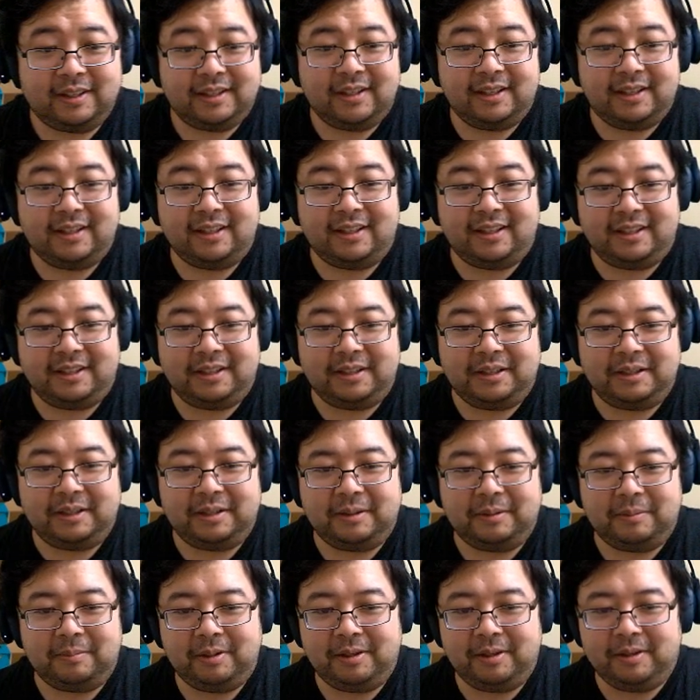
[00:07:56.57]

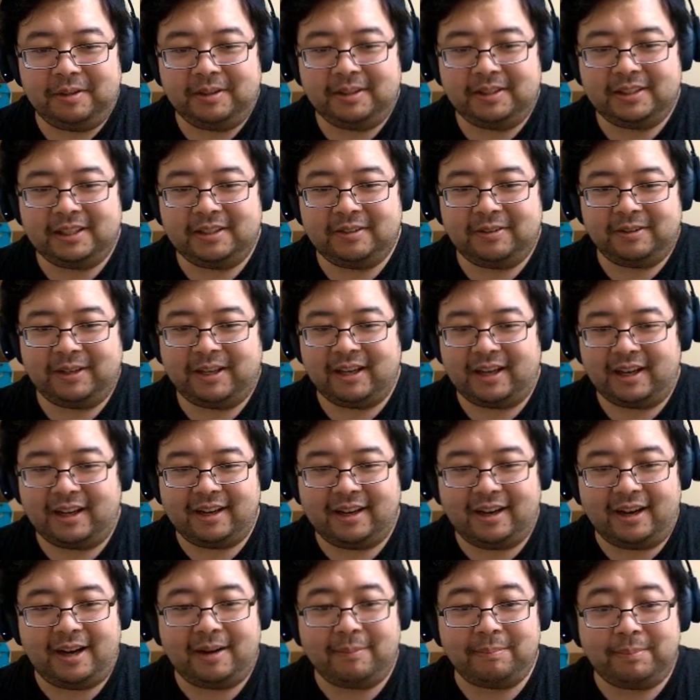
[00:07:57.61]
in general, we got
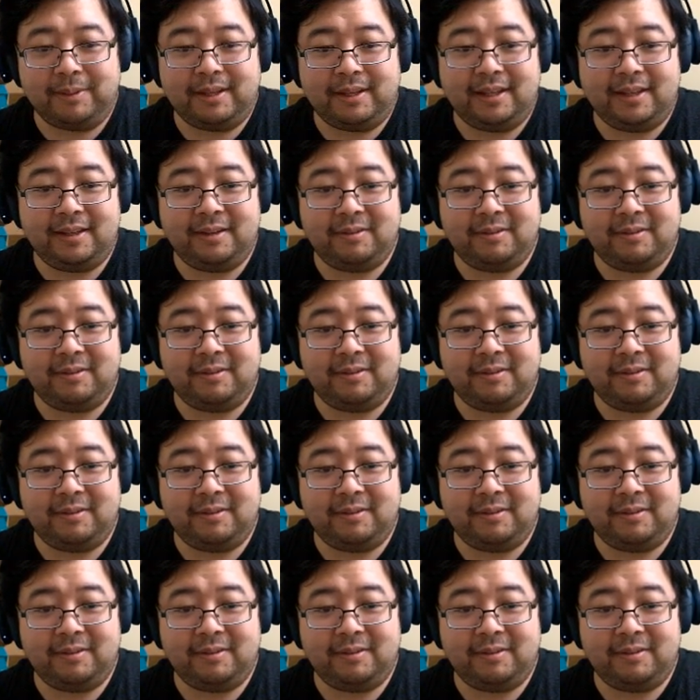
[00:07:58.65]
copy,